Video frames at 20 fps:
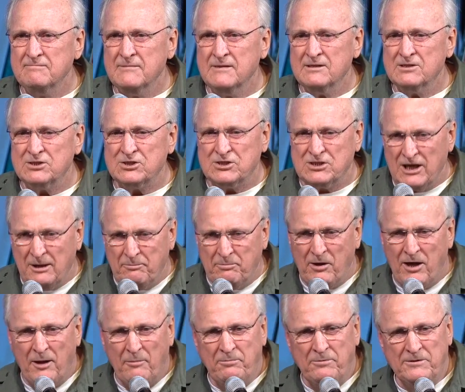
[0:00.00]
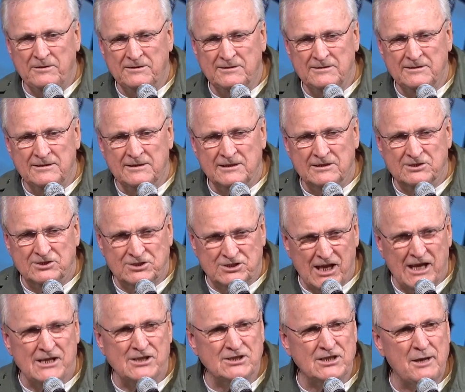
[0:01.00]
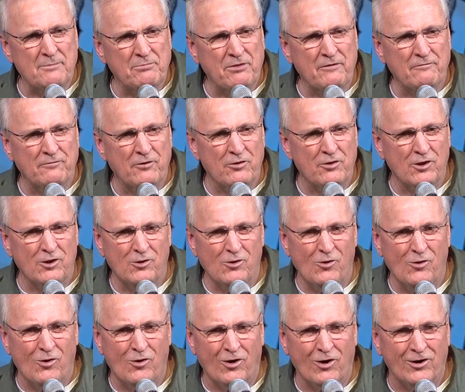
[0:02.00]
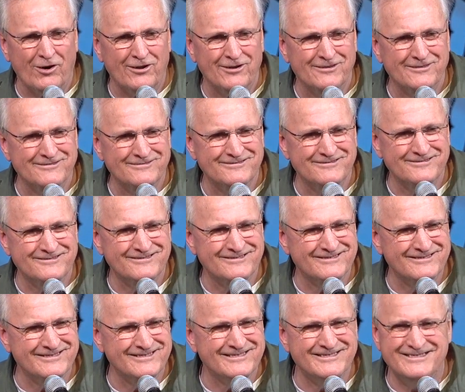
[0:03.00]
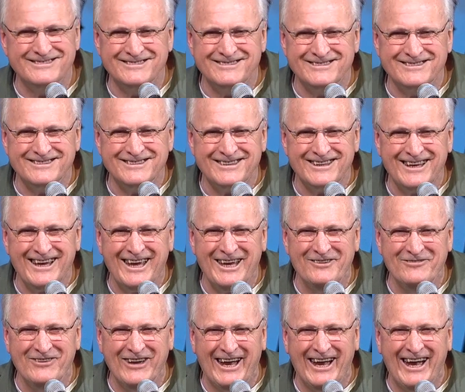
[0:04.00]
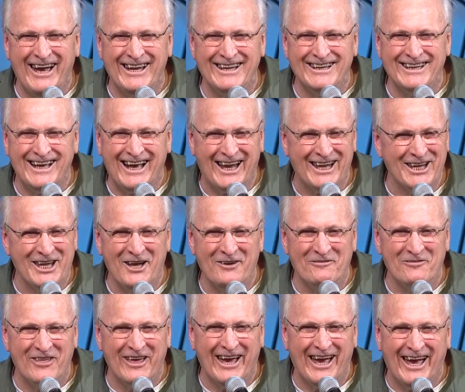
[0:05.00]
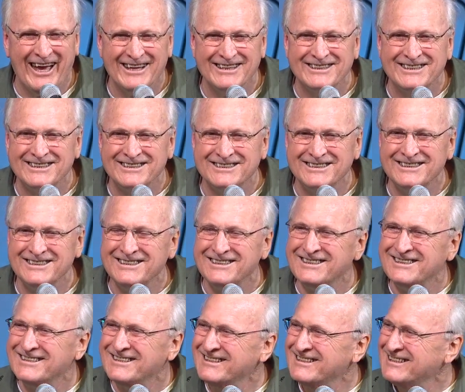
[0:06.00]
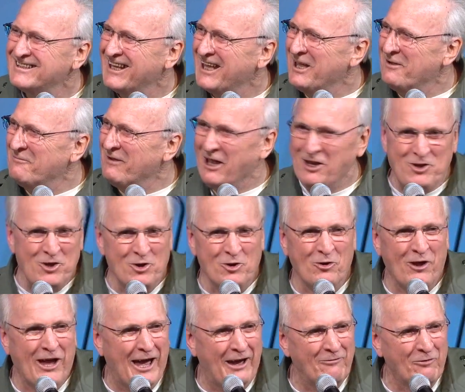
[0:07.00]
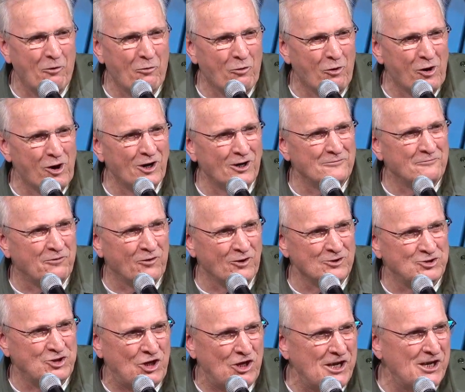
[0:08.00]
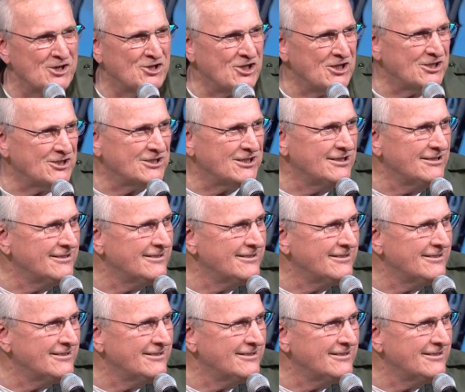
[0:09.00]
step up and say something for the Lord. Amen. I love that. Amen. You don't have a word for Jesus.